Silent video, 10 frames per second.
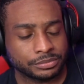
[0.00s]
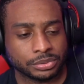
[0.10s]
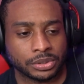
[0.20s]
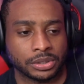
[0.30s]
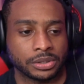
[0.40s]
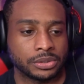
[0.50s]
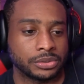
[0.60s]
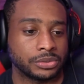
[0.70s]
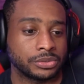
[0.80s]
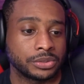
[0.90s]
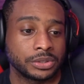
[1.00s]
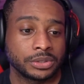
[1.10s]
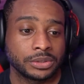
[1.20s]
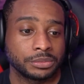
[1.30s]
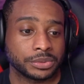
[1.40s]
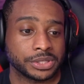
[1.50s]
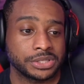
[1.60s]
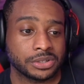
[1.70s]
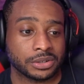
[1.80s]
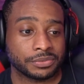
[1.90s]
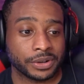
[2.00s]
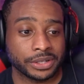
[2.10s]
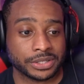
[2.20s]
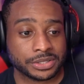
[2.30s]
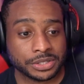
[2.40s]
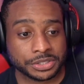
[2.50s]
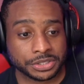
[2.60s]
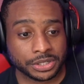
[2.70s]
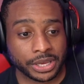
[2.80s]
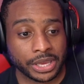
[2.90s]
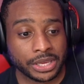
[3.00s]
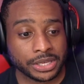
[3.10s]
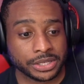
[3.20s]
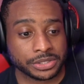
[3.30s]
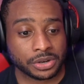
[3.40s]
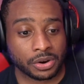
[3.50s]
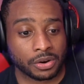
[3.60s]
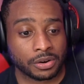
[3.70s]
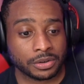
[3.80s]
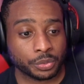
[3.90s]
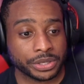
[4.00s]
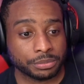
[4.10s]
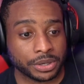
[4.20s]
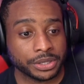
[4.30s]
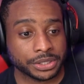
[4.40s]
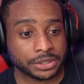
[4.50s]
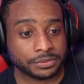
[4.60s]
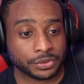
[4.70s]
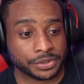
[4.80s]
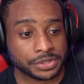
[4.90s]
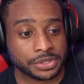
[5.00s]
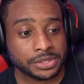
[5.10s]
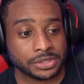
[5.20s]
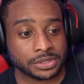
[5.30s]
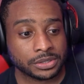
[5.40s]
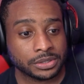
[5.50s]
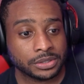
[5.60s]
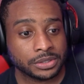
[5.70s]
Bro. But he started fighting at such a young age, all to win money for his sister.